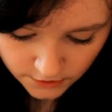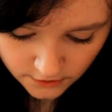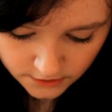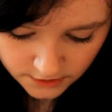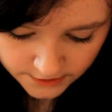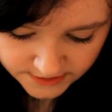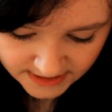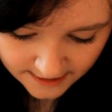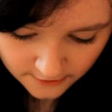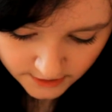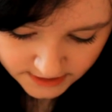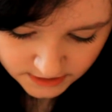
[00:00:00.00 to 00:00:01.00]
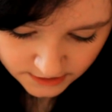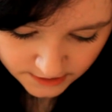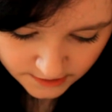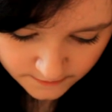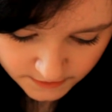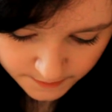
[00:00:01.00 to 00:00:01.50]
God knows how long it
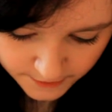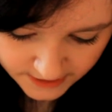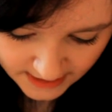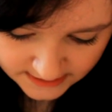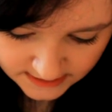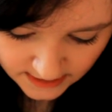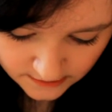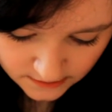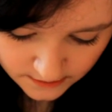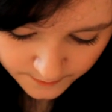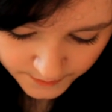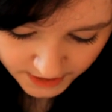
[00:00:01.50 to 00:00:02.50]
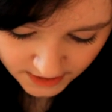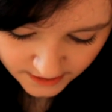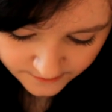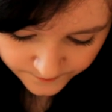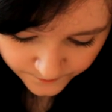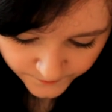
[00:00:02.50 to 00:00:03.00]
took them to put that together, but
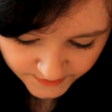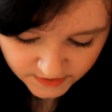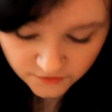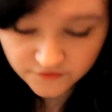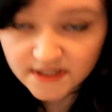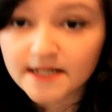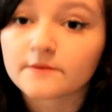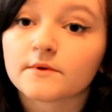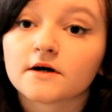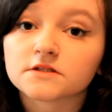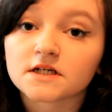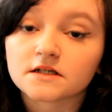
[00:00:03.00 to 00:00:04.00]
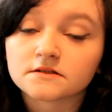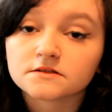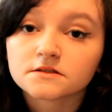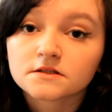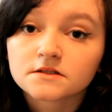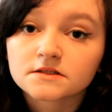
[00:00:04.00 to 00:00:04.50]
it's really well done.